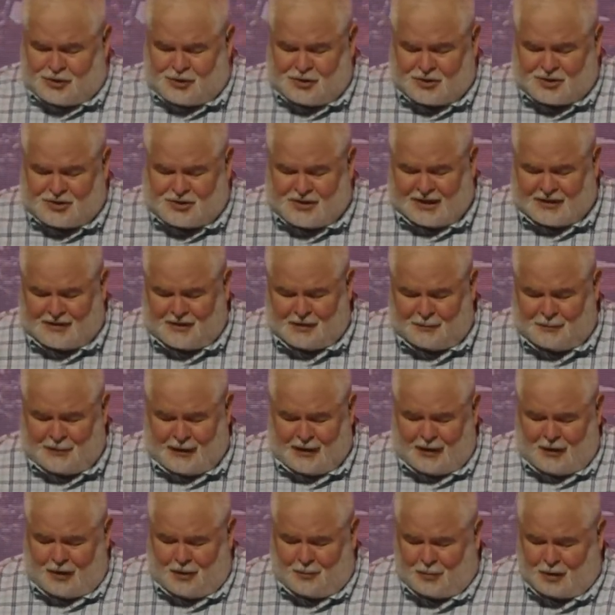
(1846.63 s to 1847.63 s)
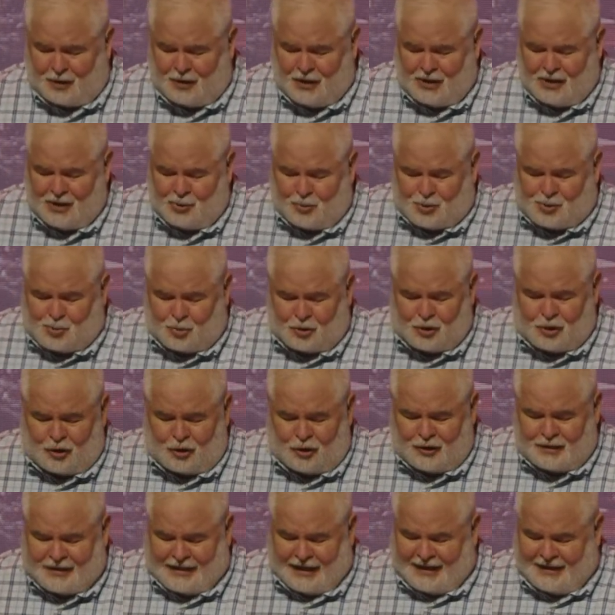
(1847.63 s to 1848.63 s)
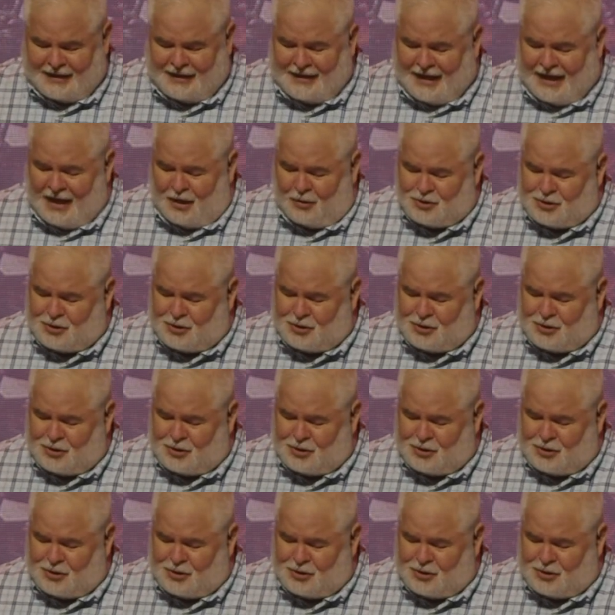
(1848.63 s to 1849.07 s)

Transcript: to the second parable, which we're going to look at now.